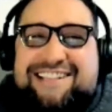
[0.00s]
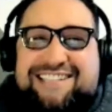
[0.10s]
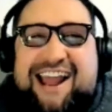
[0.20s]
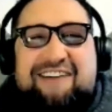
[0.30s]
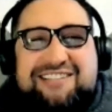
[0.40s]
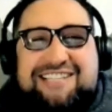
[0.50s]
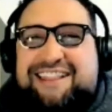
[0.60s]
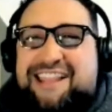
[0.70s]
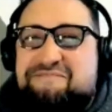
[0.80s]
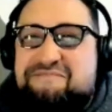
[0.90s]
that said I was
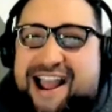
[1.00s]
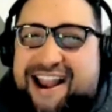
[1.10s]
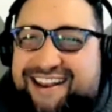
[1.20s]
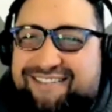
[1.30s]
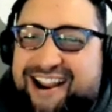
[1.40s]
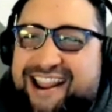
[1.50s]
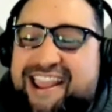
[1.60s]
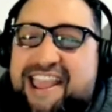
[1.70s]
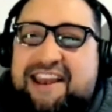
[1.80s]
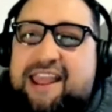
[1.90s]
out there mining,
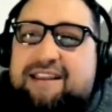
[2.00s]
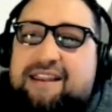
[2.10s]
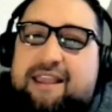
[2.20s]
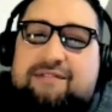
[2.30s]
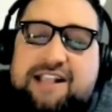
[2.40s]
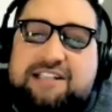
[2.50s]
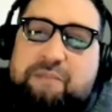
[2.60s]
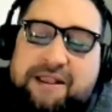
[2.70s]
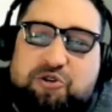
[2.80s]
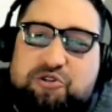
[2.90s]
right? And that's
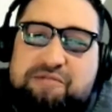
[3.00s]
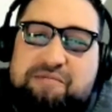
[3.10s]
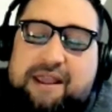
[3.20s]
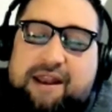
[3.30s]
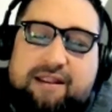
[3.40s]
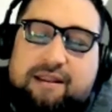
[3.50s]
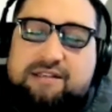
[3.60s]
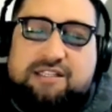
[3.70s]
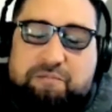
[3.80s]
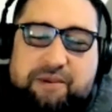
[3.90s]
special to me, and it
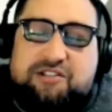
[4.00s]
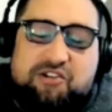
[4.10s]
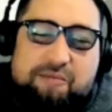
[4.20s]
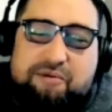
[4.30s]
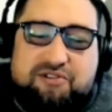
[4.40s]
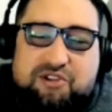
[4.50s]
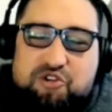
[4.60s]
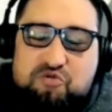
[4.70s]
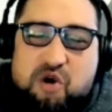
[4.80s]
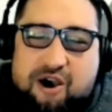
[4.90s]
just speaks to the
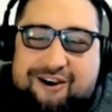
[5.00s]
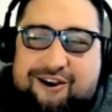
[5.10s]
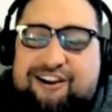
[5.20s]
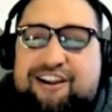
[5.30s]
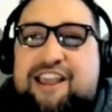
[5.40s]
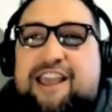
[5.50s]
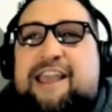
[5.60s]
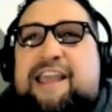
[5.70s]
person you are.